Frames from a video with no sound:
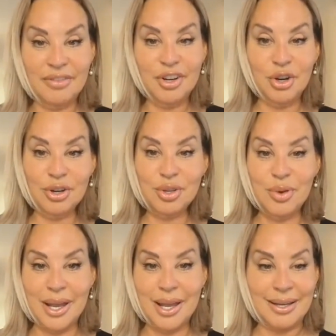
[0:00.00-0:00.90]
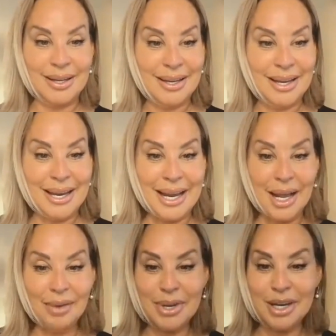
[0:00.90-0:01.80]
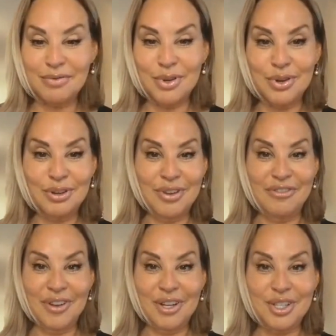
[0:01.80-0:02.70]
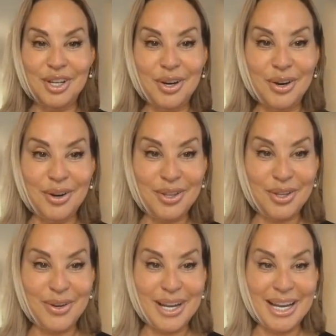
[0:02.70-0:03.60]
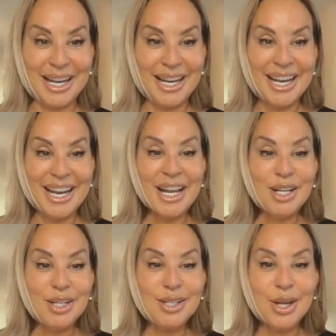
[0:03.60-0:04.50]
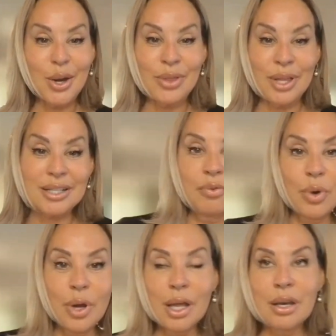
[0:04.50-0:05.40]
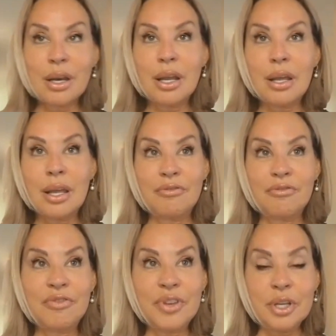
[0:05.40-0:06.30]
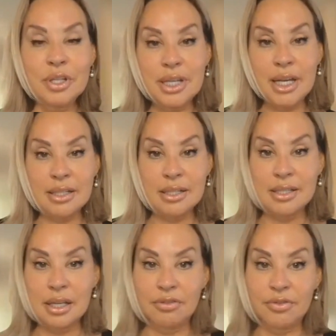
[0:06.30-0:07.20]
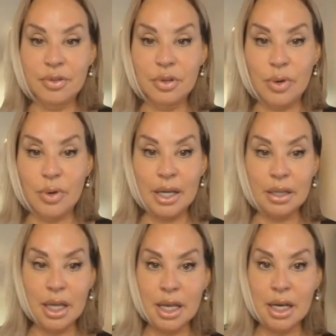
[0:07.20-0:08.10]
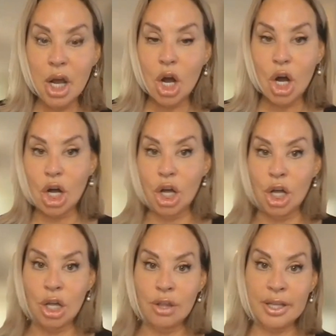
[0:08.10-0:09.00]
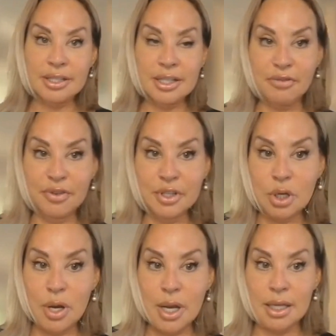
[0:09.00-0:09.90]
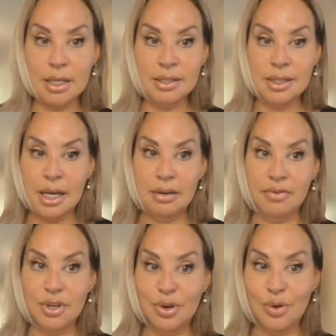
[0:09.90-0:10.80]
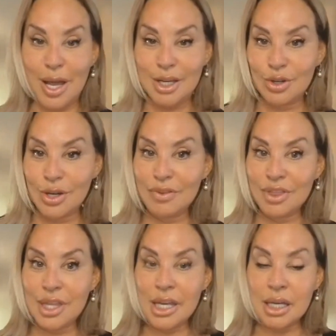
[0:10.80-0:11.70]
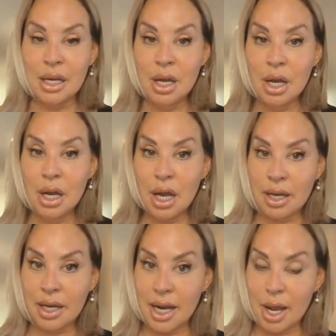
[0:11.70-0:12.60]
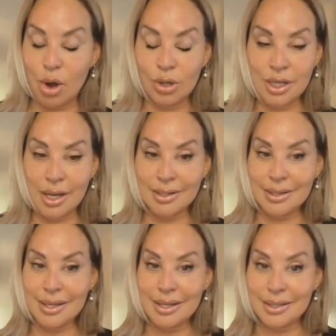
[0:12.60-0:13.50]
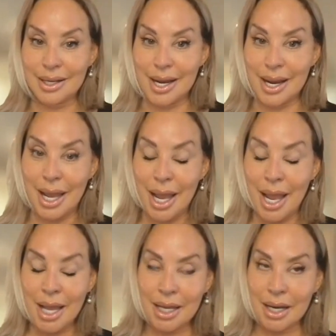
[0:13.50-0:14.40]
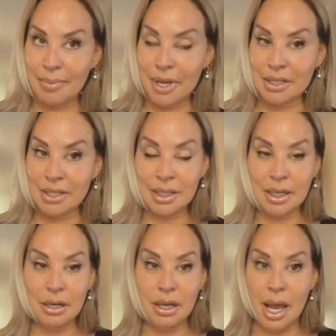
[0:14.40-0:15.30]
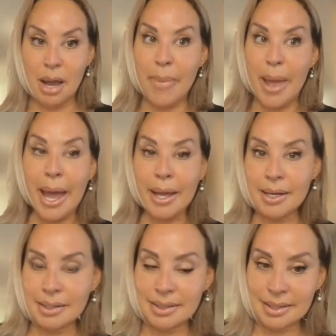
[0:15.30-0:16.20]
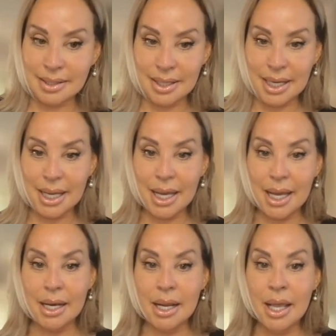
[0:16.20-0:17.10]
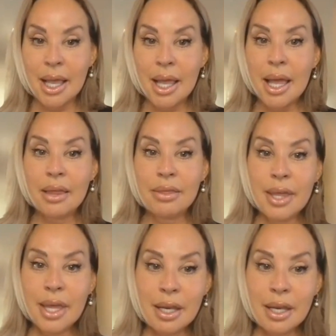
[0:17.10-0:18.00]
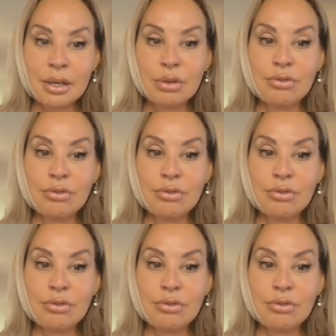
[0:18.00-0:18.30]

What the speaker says: of an earthquake. How many of you have felt an earthquake? So that's what it feels like to self regulate. All that stuff is going inside of you, and you're even thinking, can I hold on to this? Is this gonna, how bad is this gonna get? And then you